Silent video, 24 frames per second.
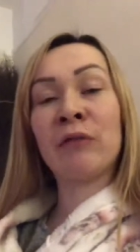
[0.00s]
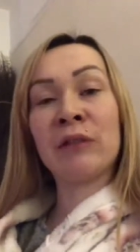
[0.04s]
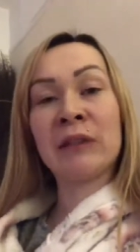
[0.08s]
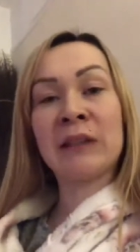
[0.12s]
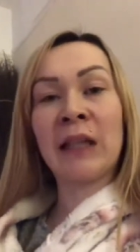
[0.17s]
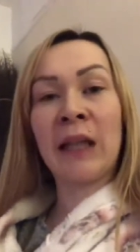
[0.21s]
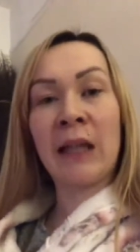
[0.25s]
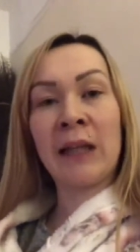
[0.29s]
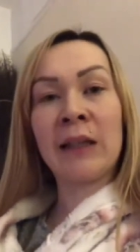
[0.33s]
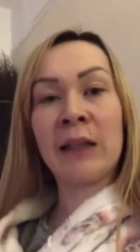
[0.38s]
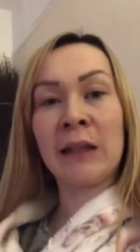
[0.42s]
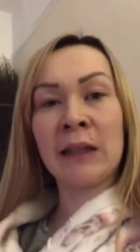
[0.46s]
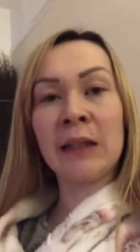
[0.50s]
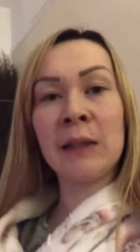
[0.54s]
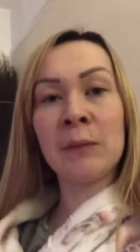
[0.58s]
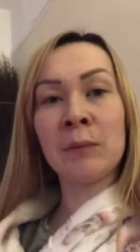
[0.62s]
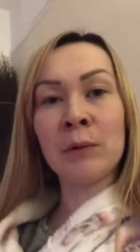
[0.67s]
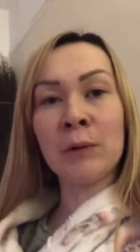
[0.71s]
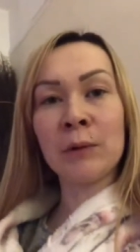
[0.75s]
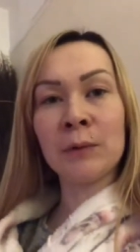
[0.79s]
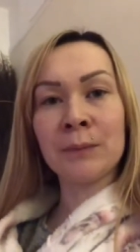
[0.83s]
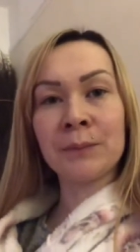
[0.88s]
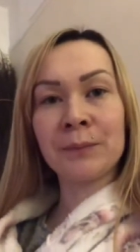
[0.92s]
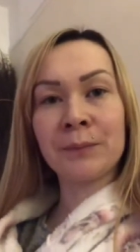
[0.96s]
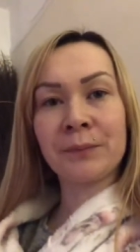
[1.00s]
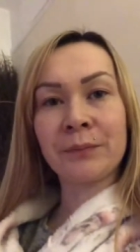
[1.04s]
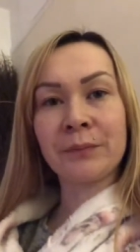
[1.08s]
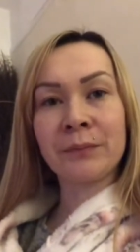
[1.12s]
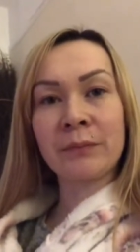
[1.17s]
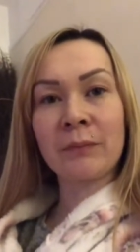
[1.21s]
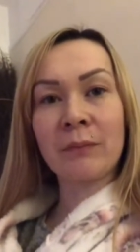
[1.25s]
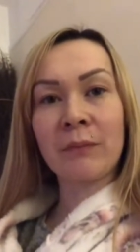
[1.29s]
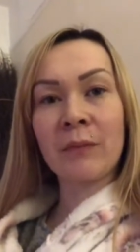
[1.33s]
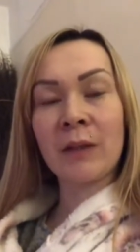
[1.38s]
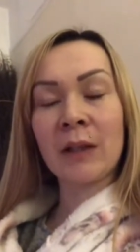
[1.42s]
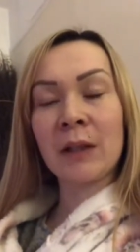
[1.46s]
return label,
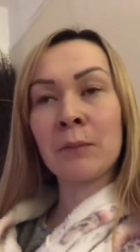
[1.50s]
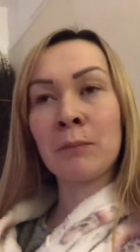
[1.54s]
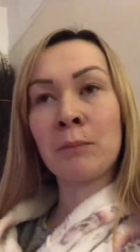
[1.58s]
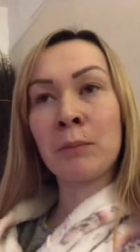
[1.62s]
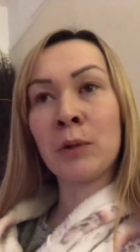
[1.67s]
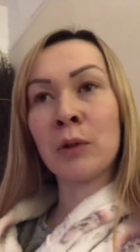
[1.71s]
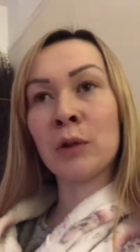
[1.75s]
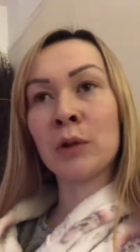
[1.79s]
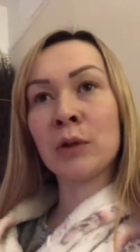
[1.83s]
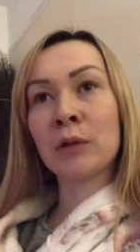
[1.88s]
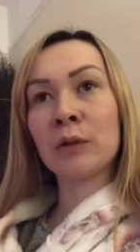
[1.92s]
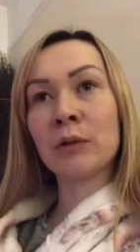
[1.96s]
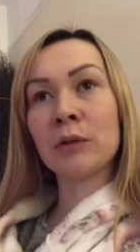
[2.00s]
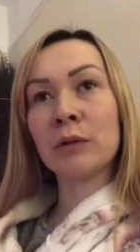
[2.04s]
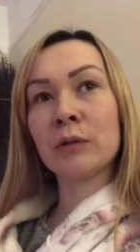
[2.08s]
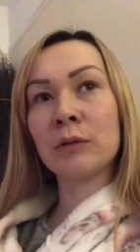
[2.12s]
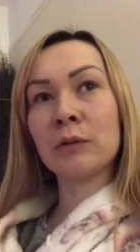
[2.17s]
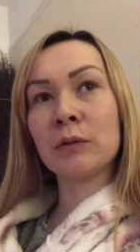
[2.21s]
but